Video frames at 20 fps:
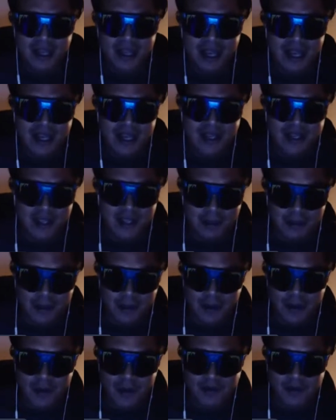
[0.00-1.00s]

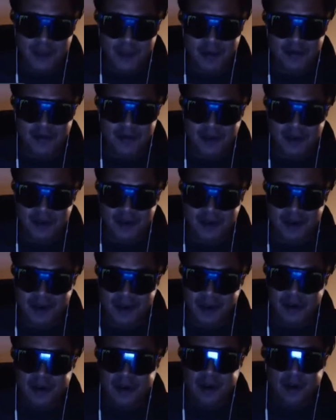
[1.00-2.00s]
AEW a favor.
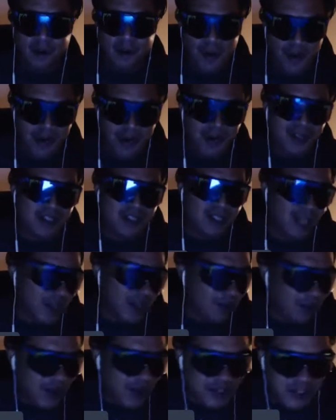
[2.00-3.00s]
We're going to say
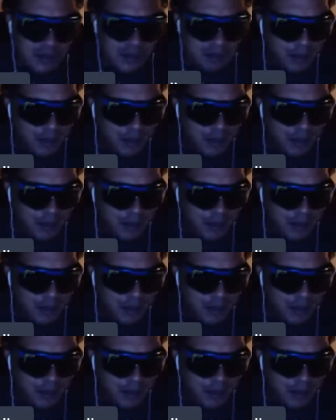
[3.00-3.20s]
rest in